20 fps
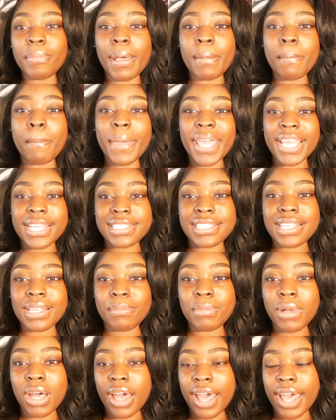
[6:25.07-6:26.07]
by
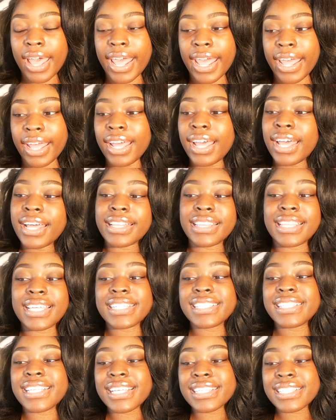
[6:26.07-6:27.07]
basing my eye.
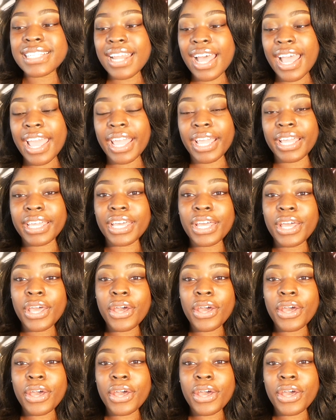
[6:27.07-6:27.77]
This is like